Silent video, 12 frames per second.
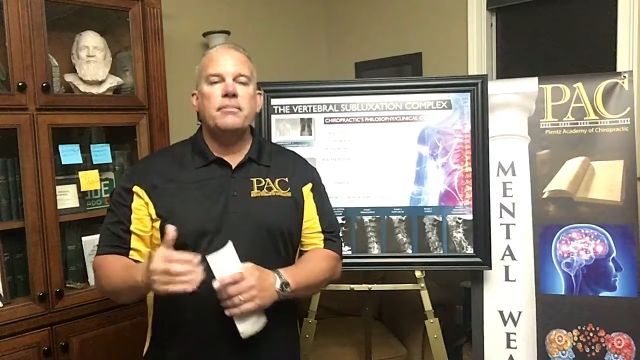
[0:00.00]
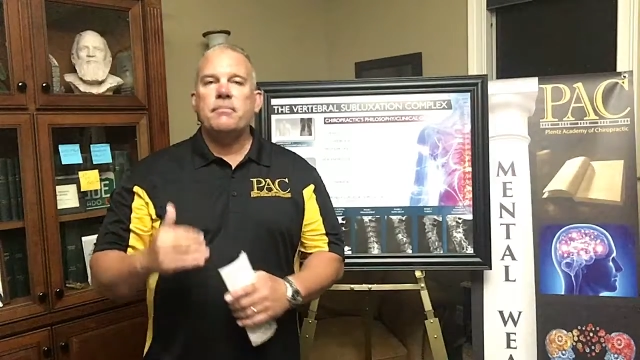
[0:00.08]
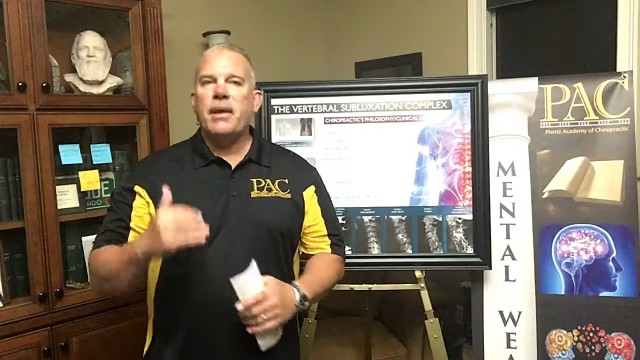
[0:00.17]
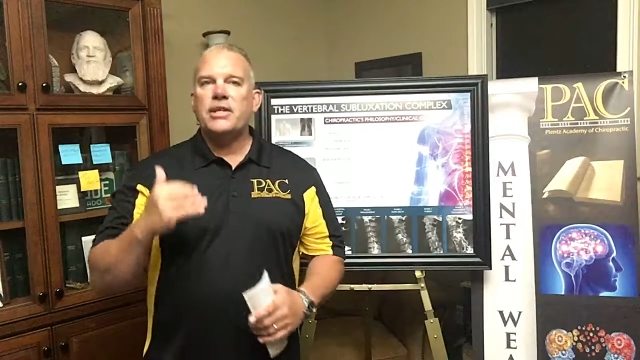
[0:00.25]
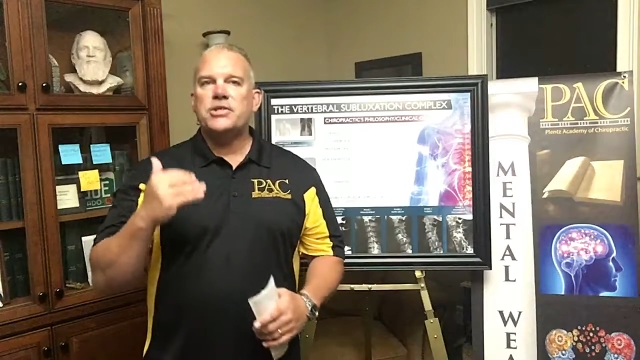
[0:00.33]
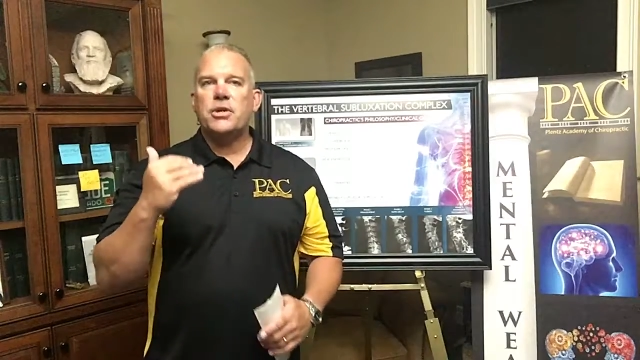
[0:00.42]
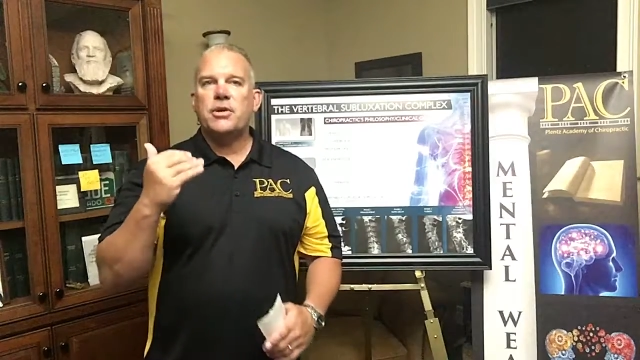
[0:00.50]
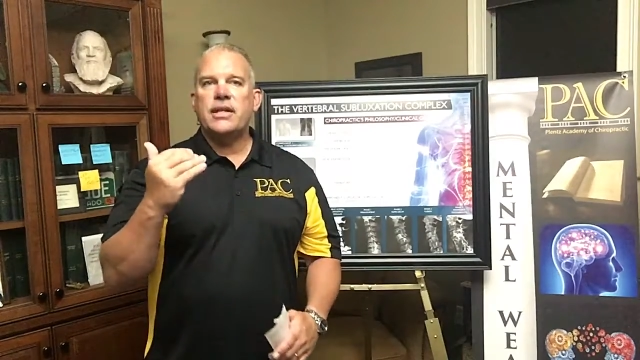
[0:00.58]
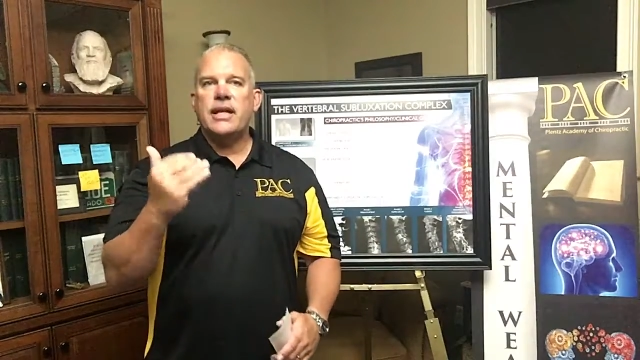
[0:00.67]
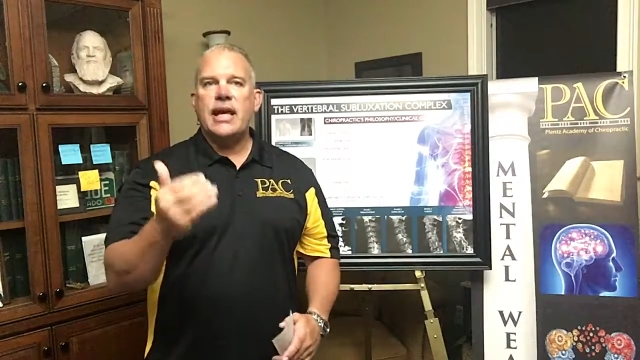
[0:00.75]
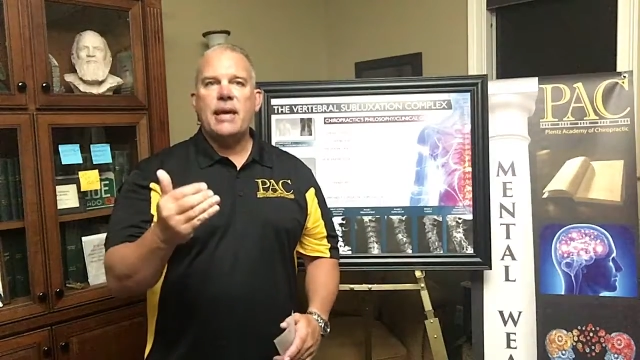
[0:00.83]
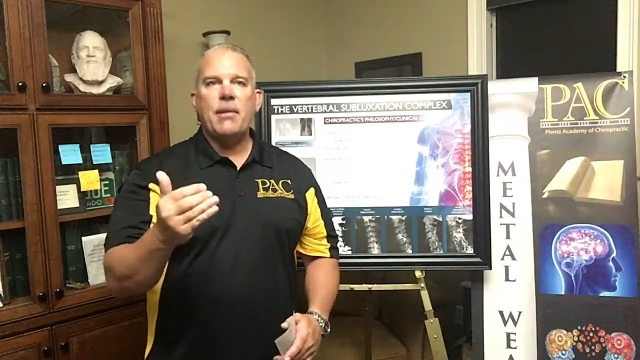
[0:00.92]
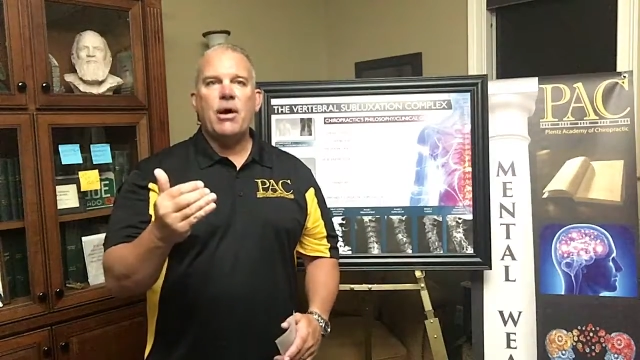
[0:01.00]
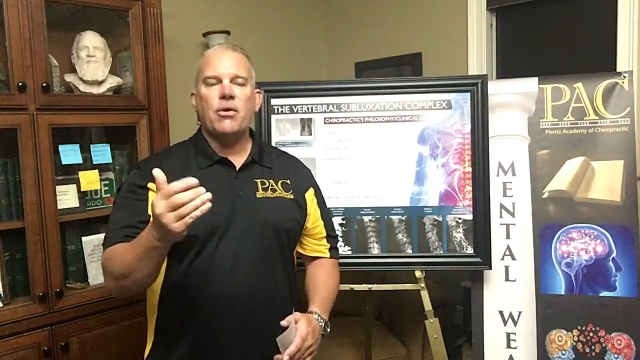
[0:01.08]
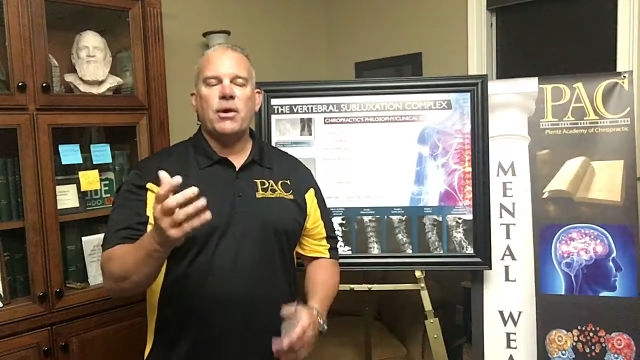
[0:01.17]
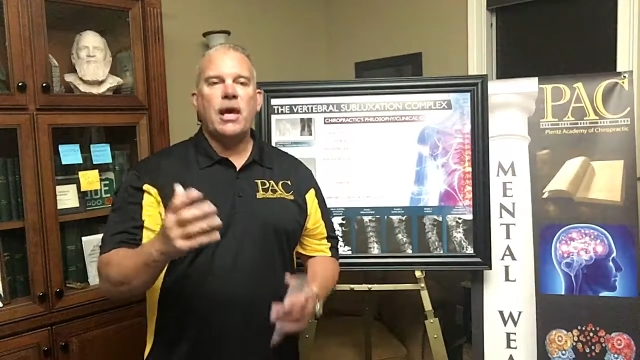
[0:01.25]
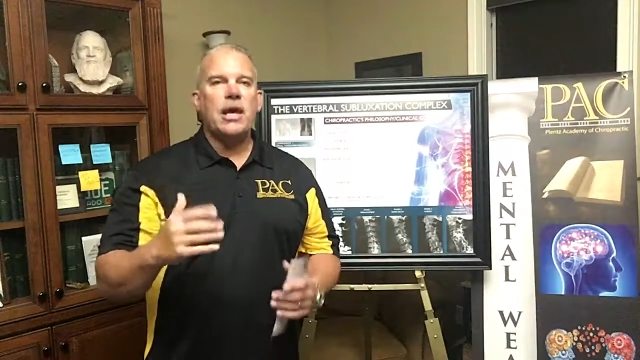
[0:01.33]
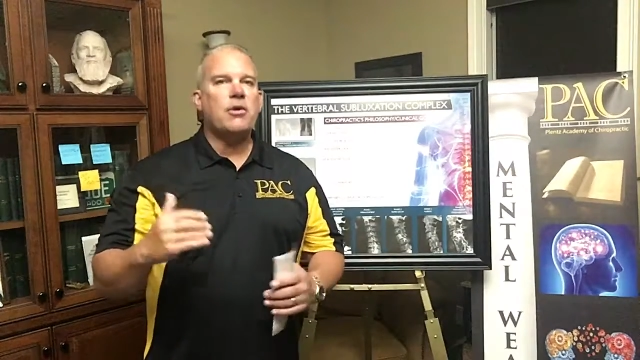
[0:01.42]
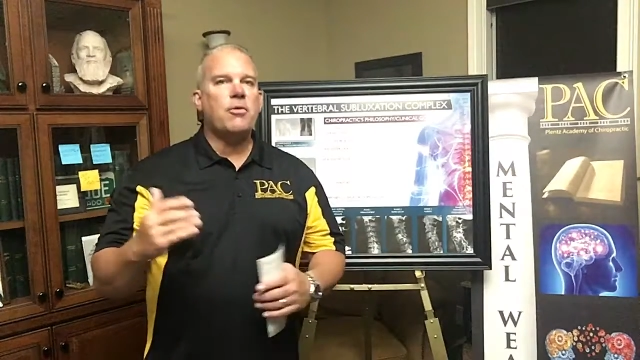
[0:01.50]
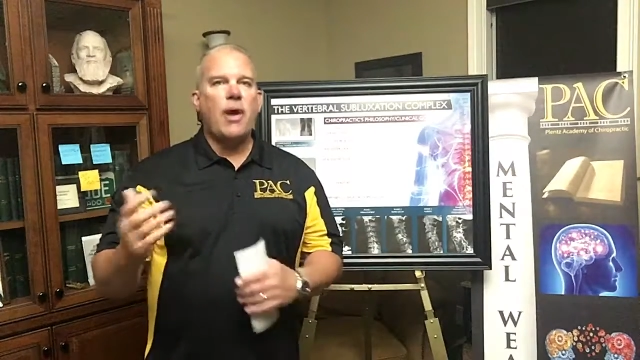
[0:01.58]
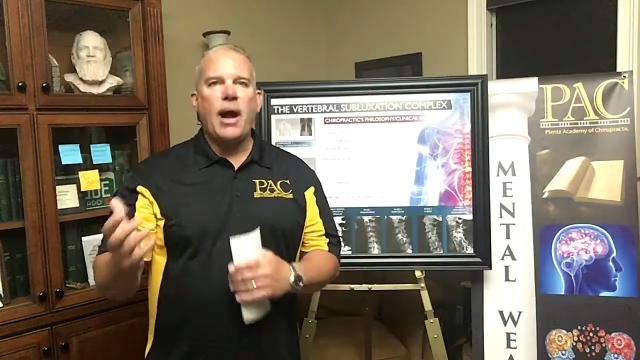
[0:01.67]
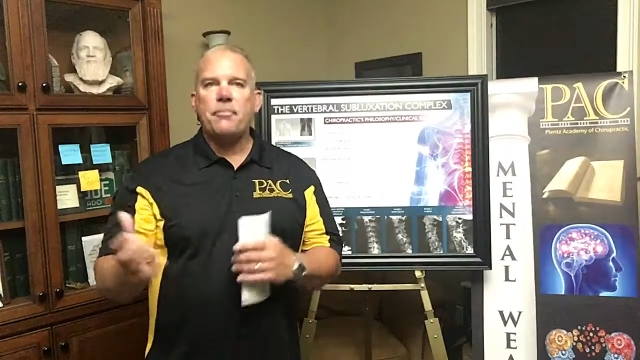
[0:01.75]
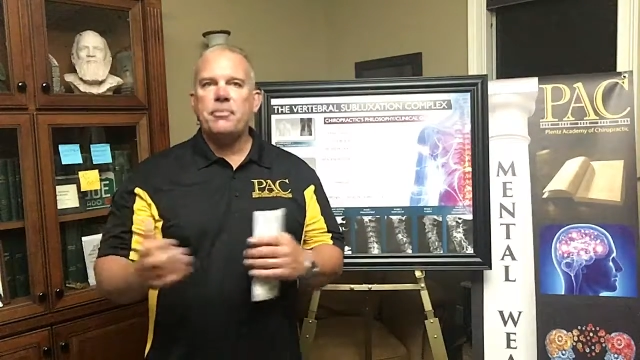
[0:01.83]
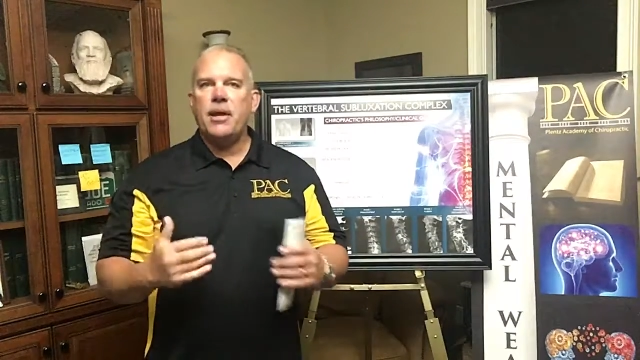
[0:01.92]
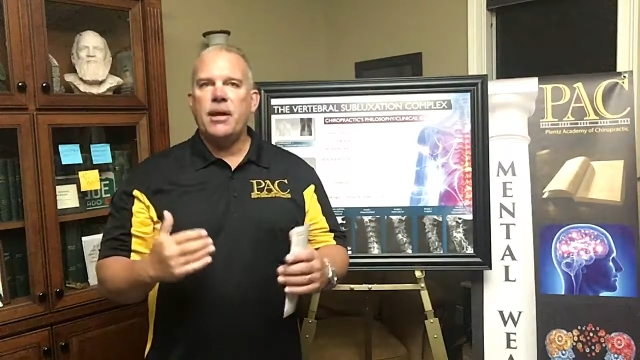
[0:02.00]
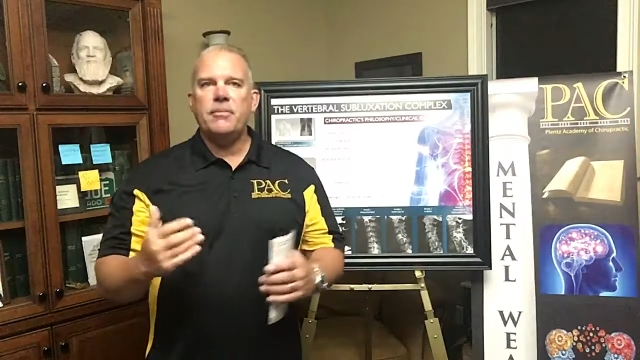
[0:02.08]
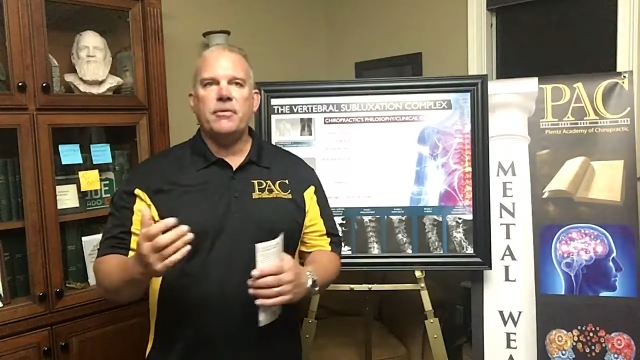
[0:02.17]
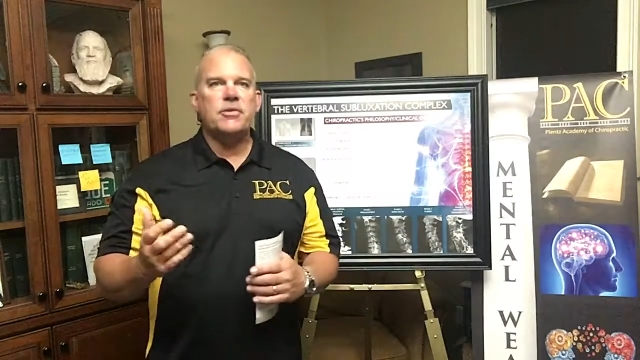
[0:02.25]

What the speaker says: make sure that they came out okay, crop them.